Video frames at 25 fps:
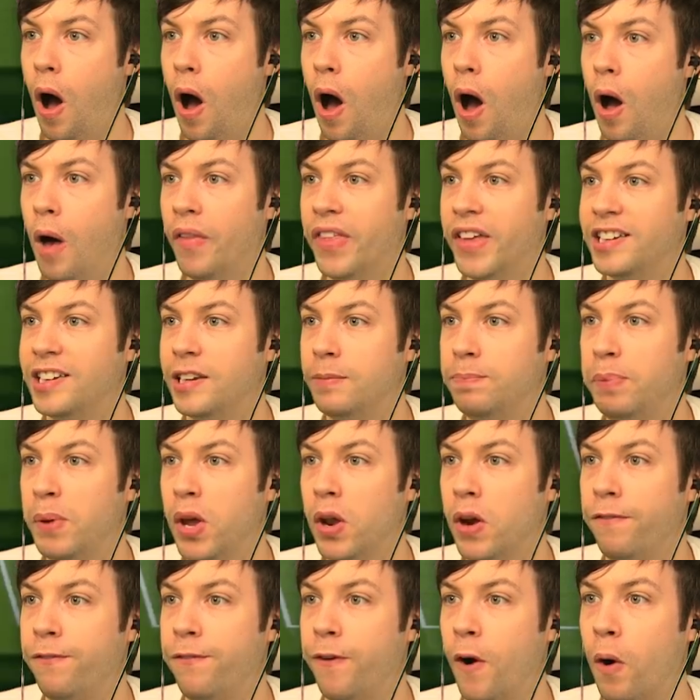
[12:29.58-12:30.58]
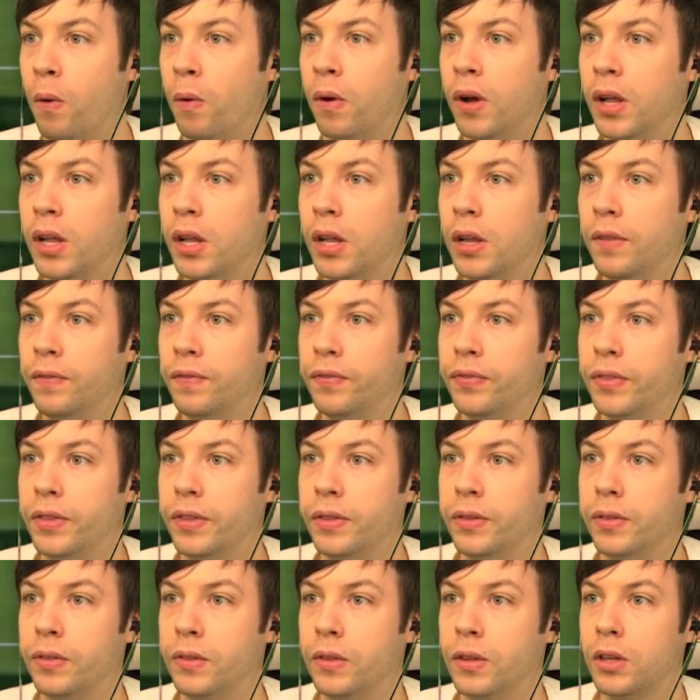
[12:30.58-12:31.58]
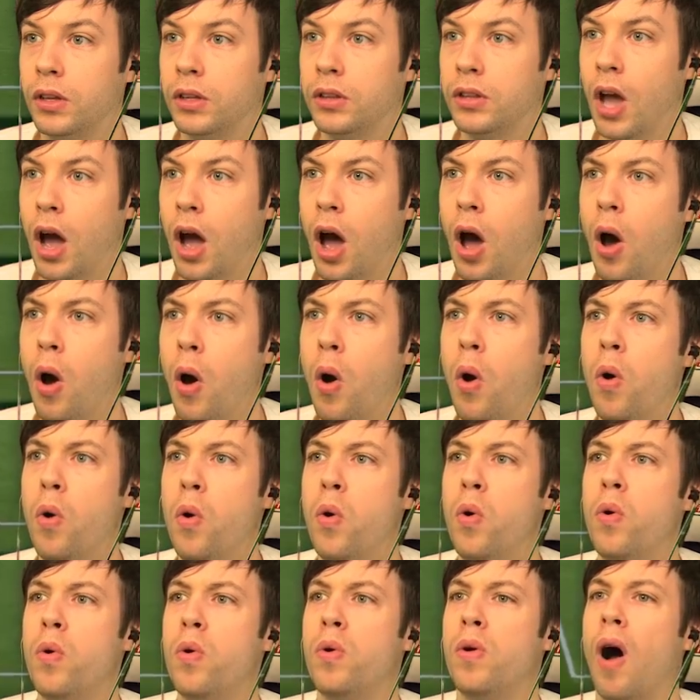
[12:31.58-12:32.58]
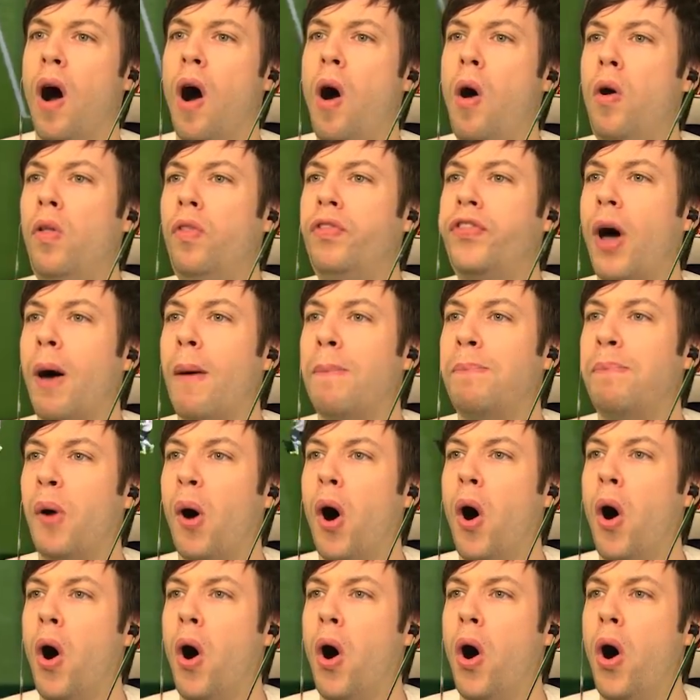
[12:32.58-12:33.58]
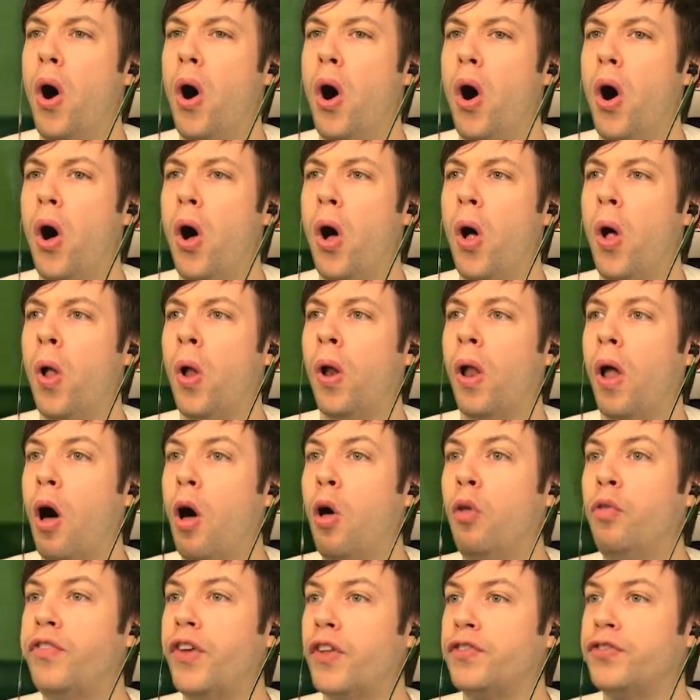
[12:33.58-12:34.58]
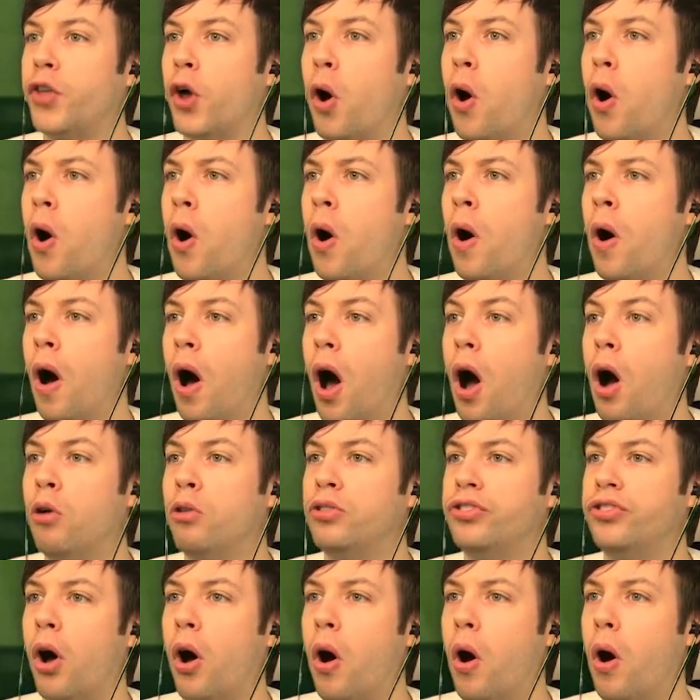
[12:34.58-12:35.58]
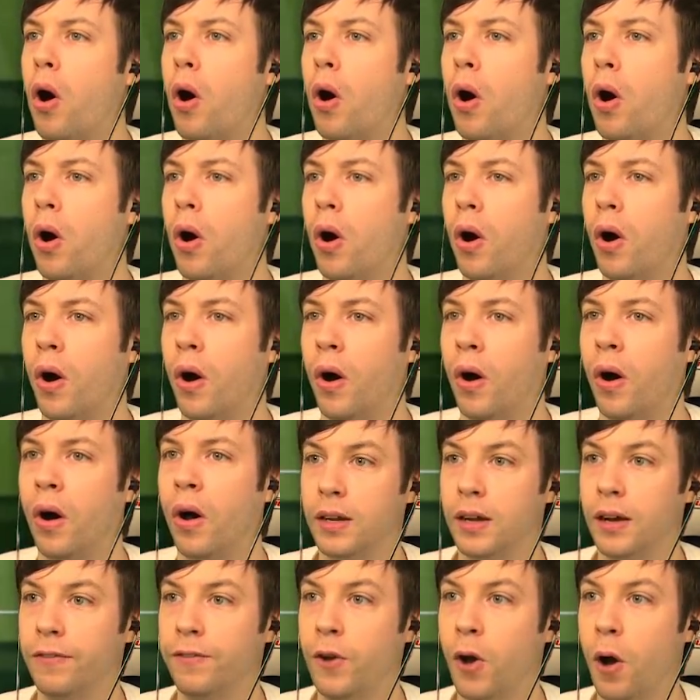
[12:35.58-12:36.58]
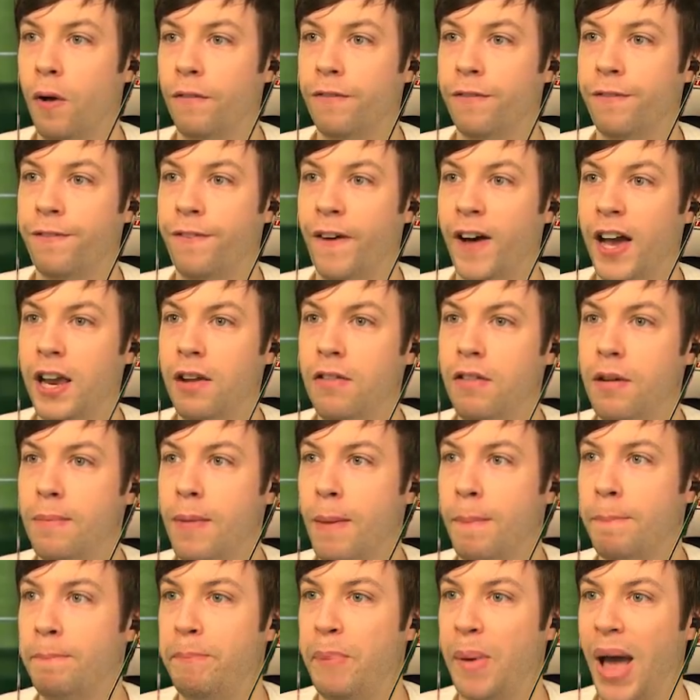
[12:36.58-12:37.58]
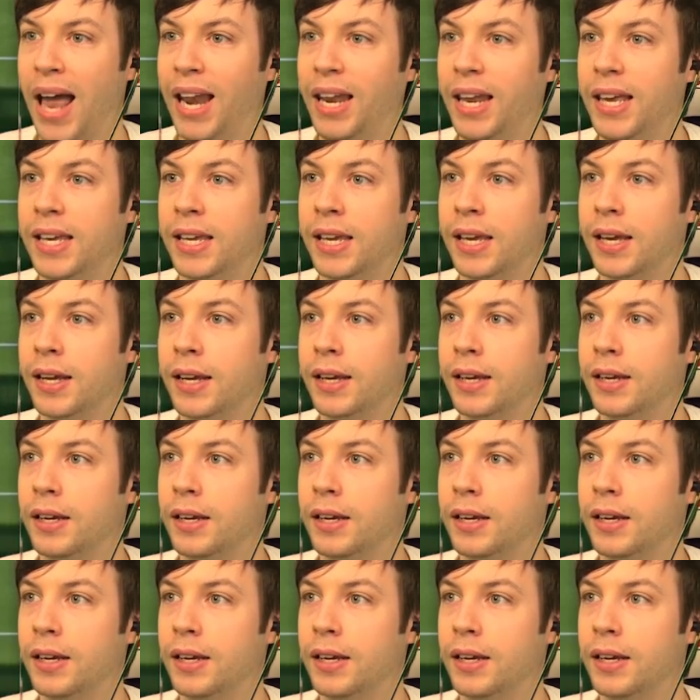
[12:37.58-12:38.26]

Oh, this is beautiful. No, hold the ball. Hold the door. Hold door. I've got fire in my belly.